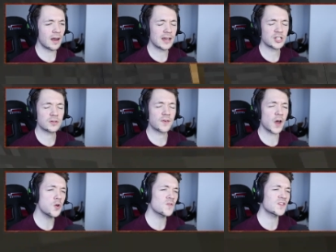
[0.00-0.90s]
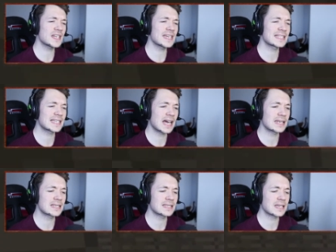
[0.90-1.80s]
uh, I should have hopefully
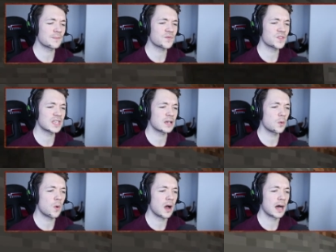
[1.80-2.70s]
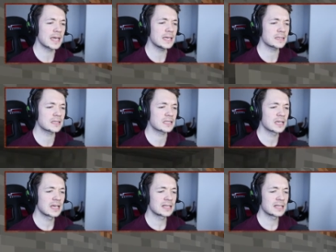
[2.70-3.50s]
done something wise.